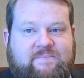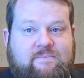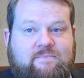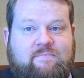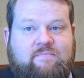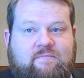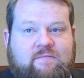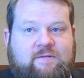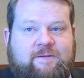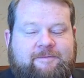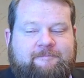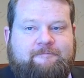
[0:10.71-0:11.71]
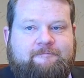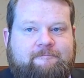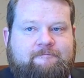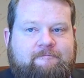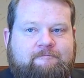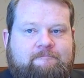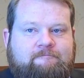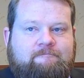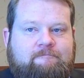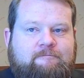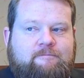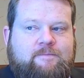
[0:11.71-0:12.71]
coordinated
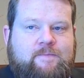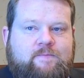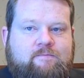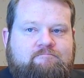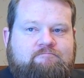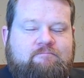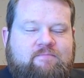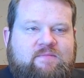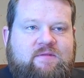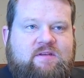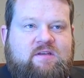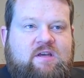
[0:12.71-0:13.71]
wraparound service system?